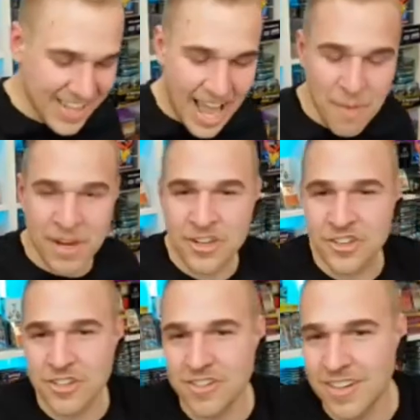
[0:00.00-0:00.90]
I'm gonna
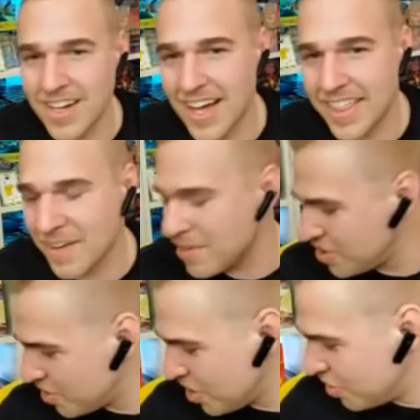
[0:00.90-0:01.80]
do, I think I'm gonna
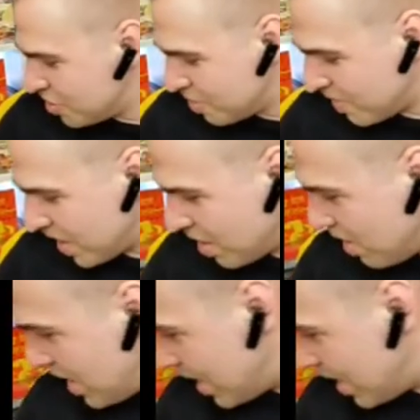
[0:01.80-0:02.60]
do a YouTube video on